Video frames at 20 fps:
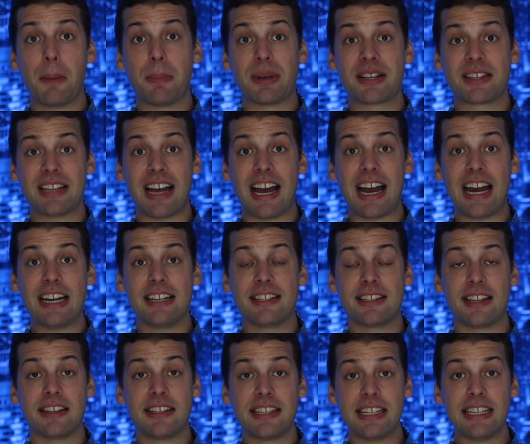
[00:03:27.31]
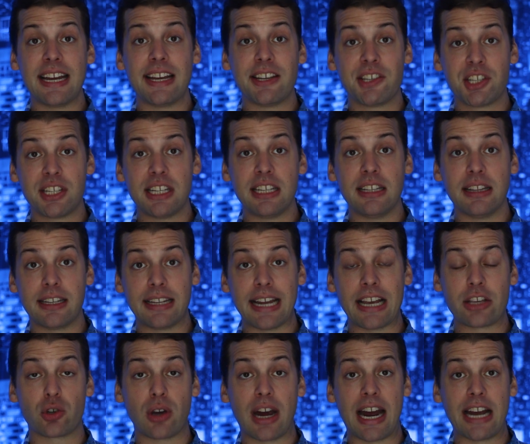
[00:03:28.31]
besides the THC, the
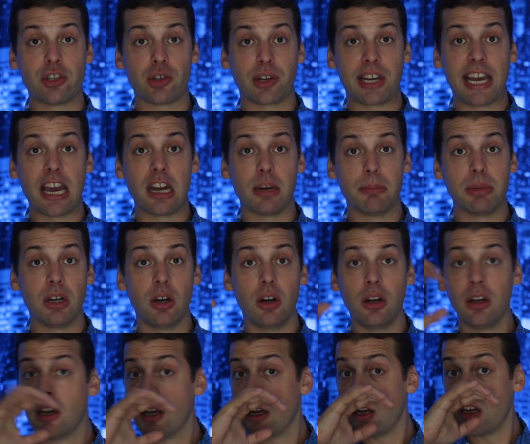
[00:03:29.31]
tetrahydrocannabinol.